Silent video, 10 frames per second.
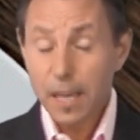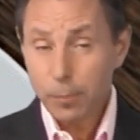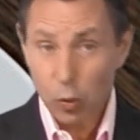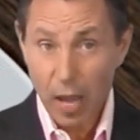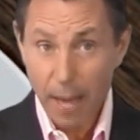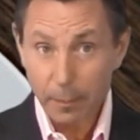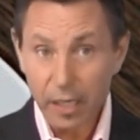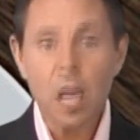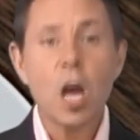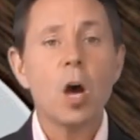keep you
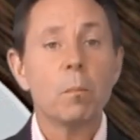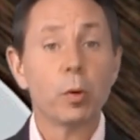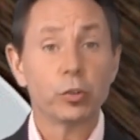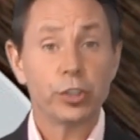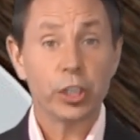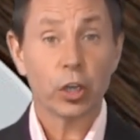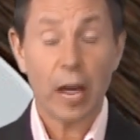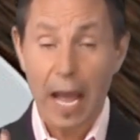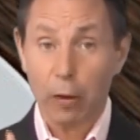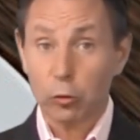happy, boosting
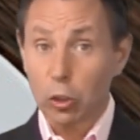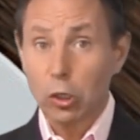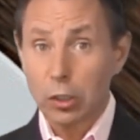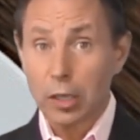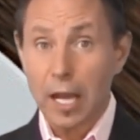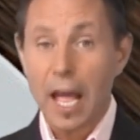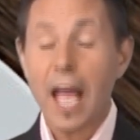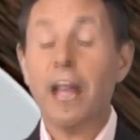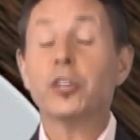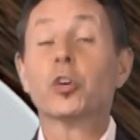your outlook
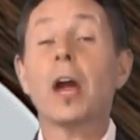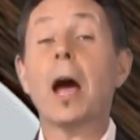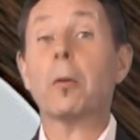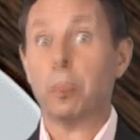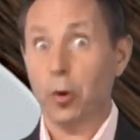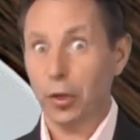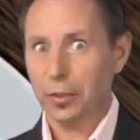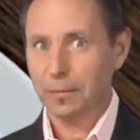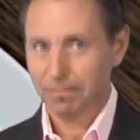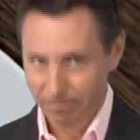and your
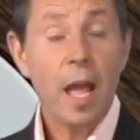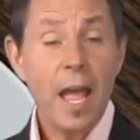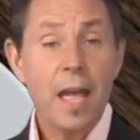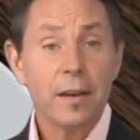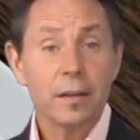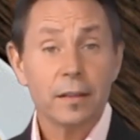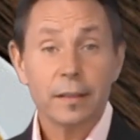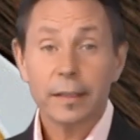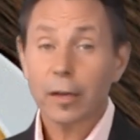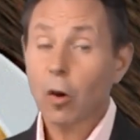output. And
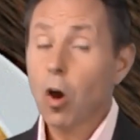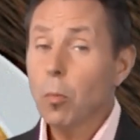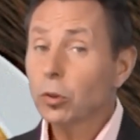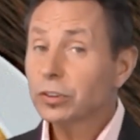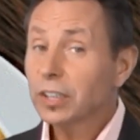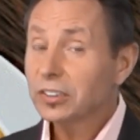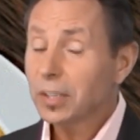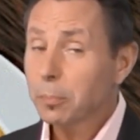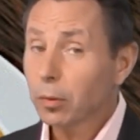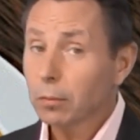they're almost as
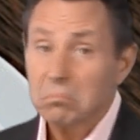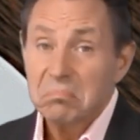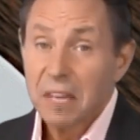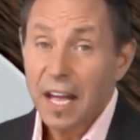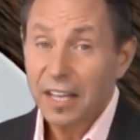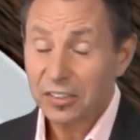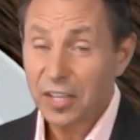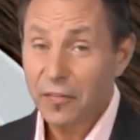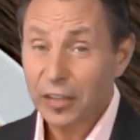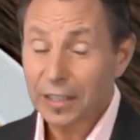simple as
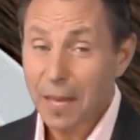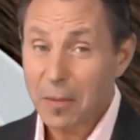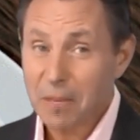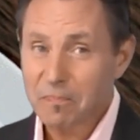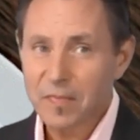sniffing a lemon.